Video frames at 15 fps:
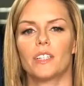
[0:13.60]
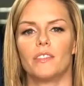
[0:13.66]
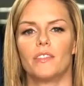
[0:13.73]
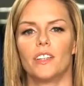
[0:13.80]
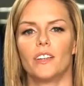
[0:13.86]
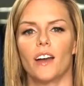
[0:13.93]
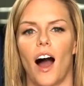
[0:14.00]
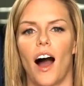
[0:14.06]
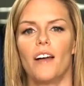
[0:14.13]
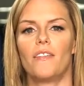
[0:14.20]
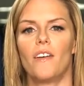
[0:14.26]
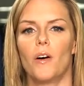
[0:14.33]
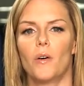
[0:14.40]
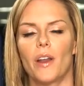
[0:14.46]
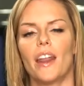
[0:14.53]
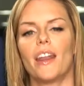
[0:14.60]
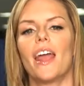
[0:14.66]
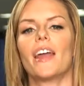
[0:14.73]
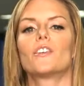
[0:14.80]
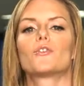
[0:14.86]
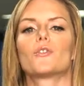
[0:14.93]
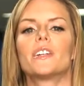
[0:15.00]
TV, iPhone, and
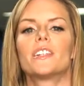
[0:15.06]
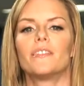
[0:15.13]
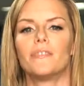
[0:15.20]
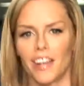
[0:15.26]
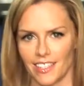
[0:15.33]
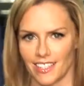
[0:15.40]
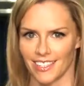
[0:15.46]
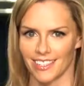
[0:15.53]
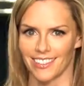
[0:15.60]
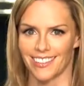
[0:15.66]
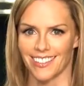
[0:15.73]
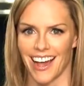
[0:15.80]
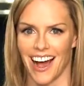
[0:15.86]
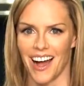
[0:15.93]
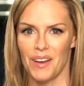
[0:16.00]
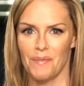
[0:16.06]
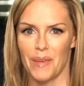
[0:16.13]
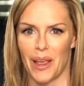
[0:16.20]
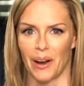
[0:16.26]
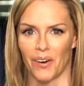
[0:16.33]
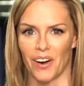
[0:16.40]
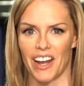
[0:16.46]
Android devices.
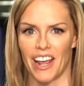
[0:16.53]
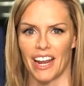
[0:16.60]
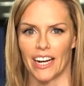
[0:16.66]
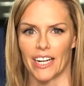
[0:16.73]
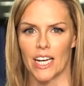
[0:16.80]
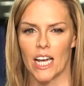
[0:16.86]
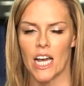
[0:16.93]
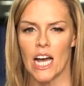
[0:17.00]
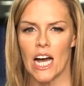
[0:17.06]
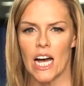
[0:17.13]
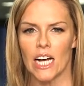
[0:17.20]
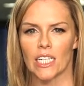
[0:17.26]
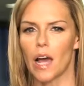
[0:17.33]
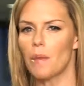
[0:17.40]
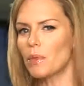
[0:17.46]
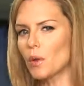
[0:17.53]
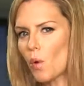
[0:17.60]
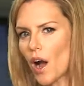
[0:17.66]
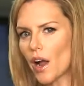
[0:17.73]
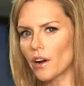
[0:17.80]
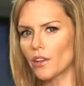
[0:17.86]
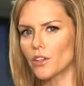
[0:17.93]
I'm Erin Ade. Top of the
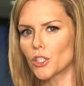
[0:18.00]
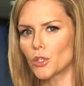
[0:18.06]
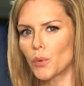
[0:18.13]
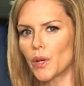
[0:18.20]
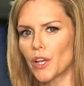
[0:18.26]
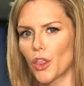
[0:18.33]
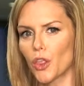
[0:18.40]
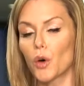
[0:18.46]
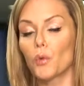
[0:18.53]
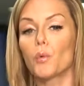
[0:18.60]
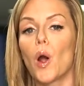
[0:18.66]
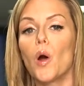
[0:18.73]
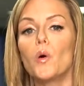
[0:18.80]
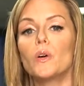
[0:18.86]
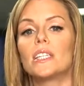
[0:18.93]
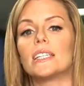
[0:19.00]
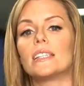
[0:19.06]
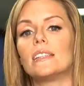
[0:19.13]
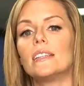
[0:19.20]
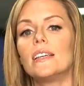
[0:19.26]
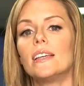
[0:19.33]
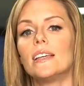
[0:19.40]
wire this week, the road to
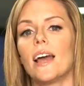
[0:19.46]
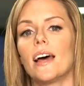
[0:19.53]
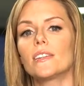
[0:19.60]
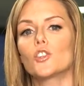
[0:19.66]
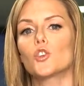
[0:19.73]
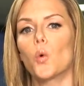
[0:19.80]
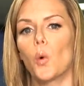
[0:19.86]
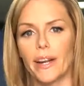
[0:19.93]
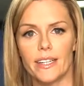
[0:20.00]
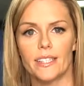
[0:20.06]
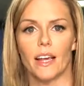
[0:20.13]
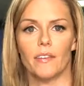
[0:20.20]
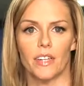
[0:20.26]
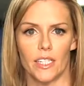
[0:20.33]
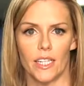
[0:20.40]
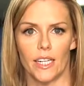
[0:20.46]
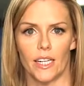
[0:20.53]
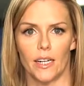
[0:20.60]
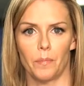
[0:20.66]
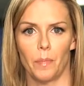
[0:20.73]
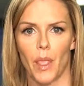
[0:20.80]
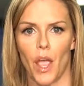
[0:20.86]
CES
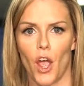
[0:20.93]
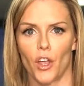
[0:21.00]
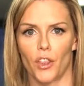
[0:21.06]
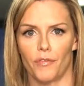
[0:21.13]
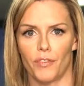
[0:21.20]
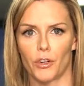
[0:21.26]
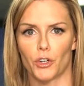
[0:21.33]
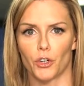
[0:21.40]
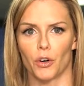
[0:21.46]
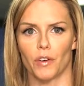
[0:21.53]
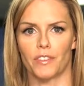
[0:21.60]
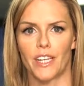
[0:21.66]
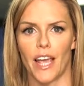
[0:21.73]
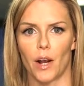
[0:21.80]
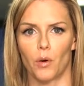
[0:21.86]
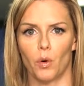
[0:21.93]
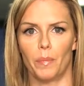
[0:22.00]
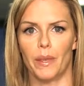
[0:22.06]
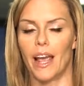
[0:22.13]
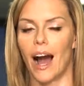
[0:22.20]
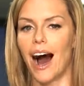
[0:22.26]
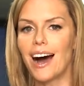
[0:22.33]
2017. The future of tech will
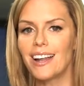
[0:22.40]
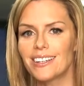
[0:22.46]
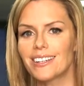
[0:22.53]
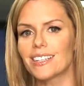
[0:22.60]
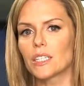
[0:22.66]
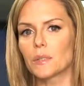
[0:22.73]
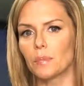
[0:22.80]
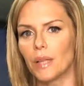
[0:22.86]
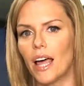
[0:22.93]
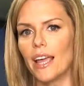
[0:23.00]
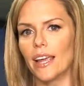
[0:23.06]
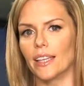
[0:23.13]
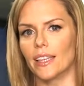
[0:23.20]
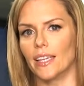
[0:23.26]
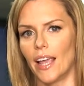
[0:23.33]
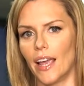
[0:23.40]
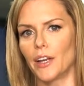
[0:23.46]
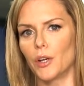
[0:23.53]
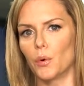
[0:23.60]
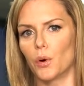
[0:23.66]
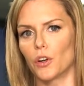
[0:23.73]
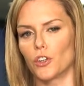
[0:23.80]
be on display at the
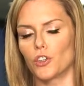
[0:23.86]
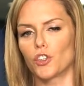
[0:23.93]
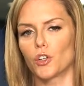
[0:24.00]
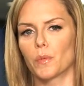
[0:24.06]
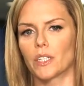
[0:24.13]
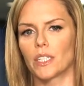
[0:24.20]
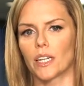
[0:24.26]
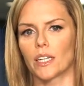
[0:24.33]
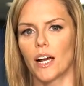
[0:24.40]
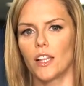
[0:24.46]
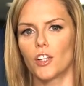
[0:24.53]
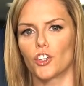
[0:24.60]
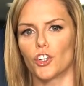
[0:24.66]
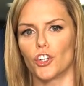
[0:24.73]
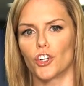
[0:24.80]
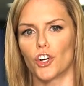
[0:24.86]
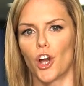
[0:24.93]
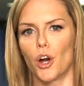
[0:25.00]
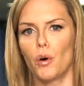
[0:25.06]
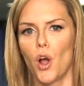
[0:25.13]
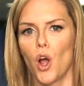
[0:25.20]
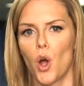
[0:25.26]
annual Consumer Technology
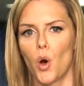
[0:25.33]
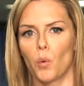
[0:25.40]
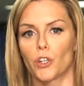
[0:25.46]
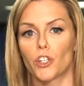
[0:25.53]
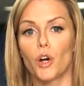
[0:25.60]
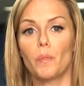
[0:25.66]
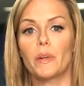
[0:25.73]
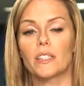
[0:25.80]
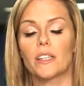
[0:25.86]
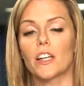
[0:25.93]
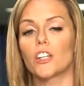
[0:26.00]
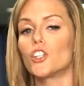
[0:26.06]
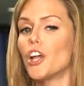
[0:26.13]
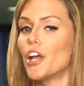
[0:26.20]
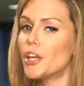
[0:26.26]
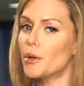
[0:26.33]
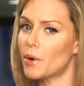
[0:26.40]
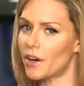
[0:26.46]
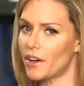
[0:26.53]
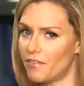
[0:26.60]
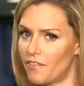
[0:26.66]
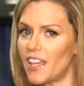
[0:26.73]
Show, which opens on
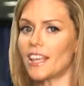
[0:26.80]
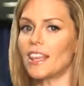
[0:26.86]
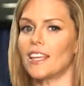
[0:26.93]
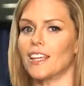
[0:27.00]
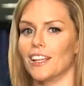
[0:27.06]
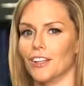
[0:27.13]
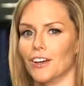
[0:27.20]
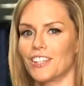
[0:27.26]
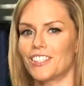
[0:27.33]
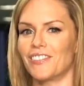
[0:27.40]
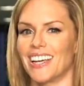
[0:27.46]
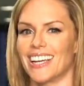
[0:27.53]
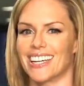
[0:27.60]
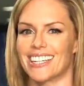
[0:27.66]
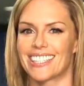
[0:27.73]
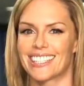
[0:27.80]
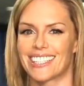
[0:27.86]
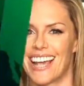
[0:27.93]
January 5th in Las Vegas.